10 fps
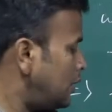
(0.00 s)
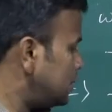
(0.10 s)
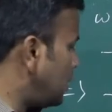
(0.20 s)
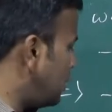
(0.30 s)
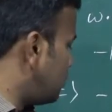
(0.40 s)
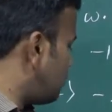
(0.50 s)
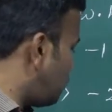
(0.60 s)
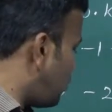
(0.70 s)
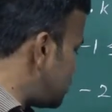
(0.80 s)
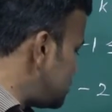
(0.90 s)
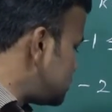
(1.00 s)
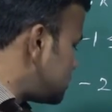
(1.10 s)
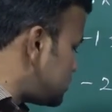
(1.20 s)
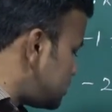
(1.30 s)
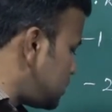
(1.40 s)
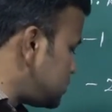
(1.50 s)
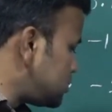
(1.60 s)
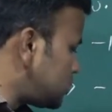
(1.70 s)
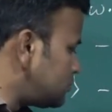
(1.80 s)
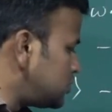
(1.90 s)
Then what is the
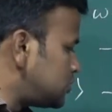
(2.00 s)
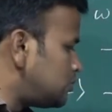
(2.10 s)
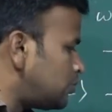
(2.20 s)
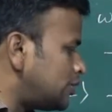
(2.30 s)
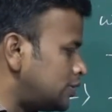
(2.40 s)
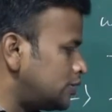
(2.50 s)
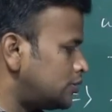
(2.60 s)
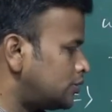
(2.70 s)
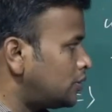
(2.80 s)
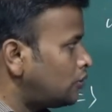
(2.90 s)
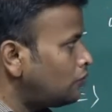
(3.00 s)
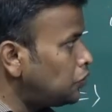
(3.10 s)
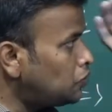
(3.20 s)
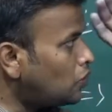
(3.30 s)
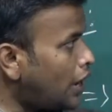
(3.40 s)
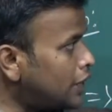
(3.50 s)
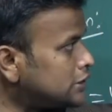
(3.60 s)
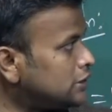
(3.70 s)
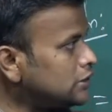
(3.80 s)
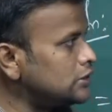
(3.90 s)
changes of this symbol? We do as
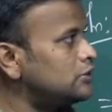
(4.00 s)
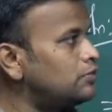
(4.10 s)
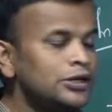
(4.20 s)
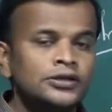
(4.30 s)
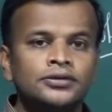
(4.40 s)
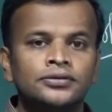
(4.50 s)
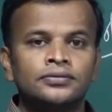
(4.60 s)
it is the symbol?